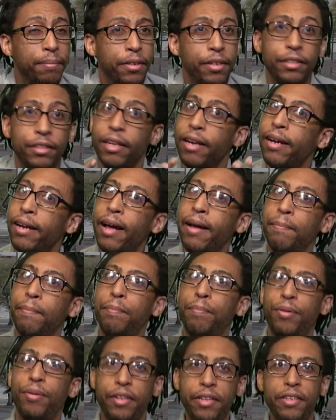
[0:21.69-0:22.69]
Because I
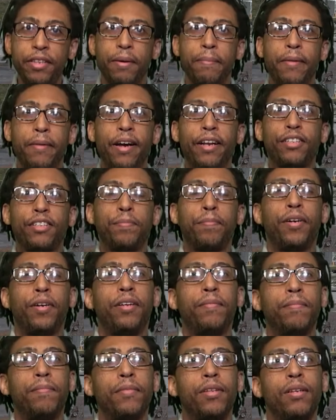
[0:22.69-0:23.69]
got plenty of mics,
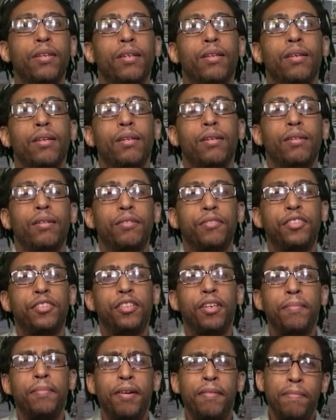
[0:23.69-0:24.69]
but
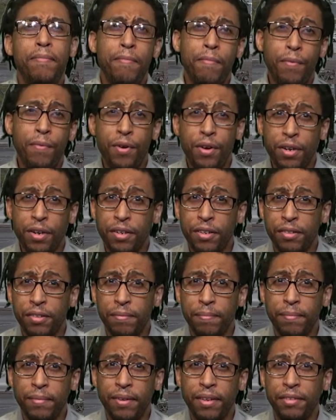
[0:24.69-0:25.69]
some of them work
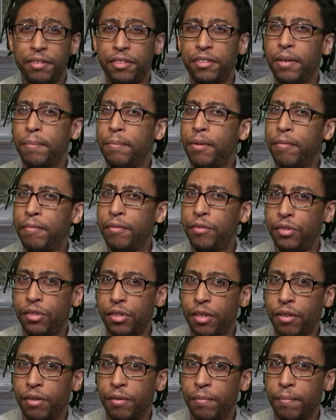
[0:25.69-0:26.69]
and some of
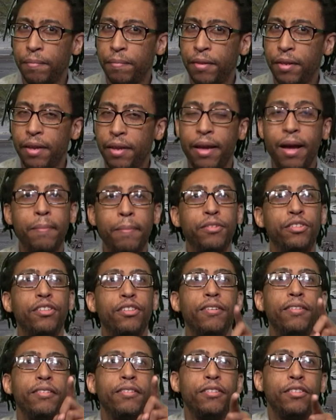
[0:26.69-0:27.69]
them don't. And I'm going to
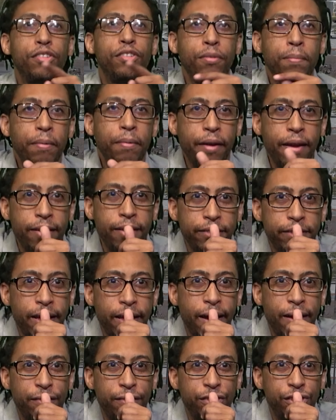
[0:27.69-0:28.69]
show you the two brands
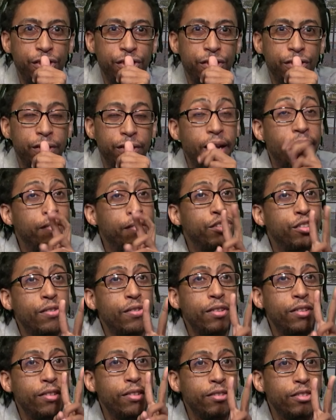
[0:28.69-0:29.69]
that I was using. Now, I was
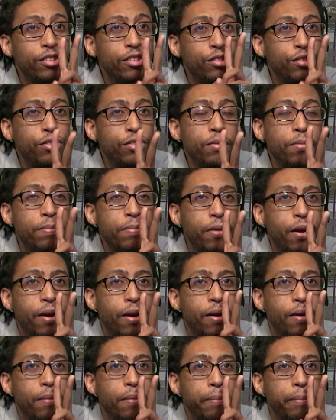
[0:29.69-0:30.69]
only using two
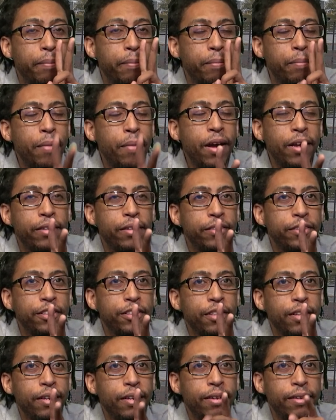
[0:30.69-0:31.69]

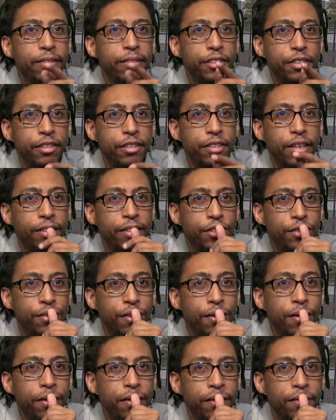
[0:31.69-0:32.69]
mics since I
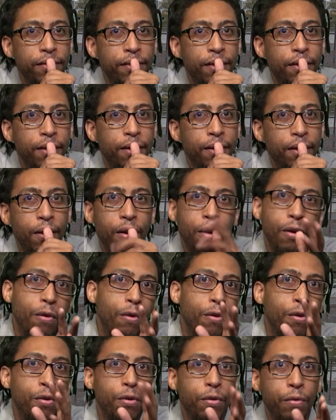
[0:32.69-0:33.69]
started the
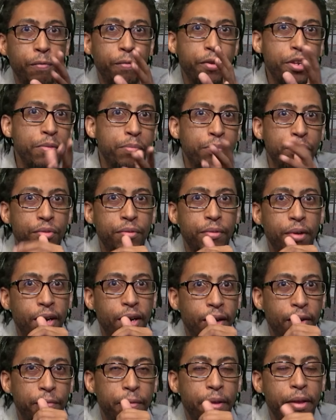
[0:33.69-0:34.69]
whole reboot
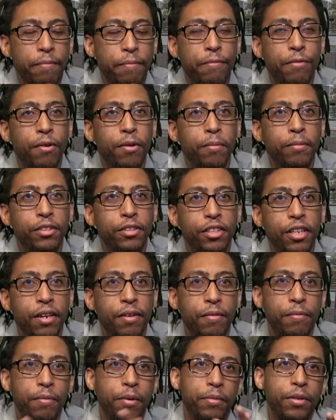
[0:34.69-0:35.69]
of Informers
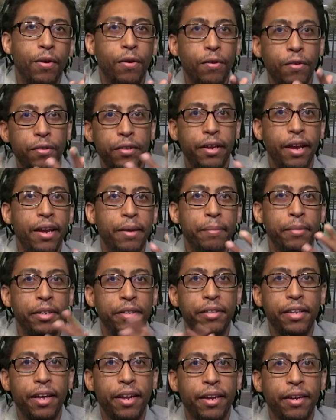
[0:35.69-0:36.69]
Inc. with the whole
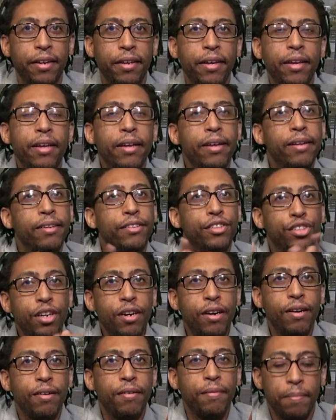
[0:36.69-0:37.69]
gaming thing.
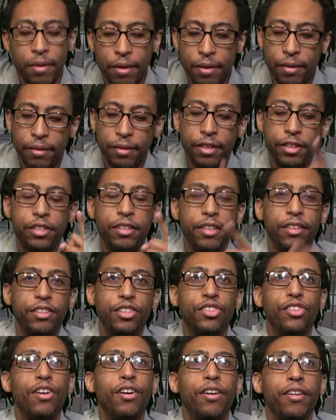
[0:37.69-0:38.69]
So, let's
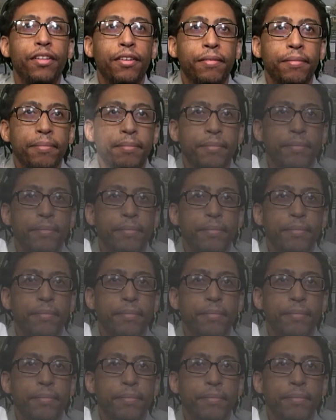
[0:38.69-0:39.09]
get started.